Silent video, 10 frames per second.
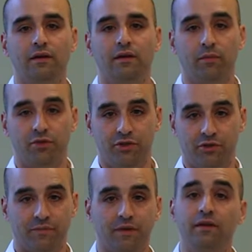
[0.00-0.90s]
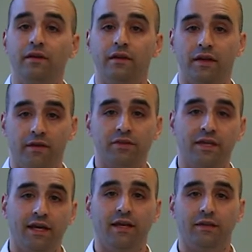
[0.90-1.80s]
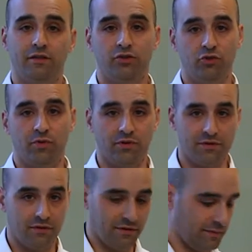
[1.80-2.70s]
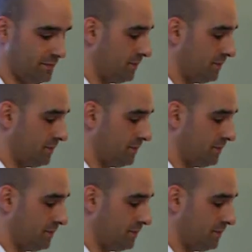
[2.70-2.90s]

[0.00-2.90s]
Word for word: Number two, never take anything too personally.